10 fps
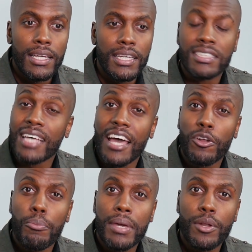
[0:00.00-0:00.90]

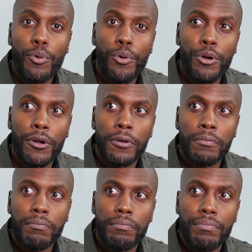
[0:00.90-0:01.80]
entitlement or
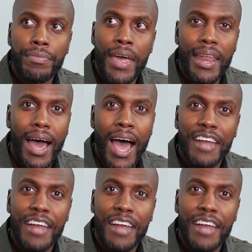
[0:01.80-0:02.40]
that i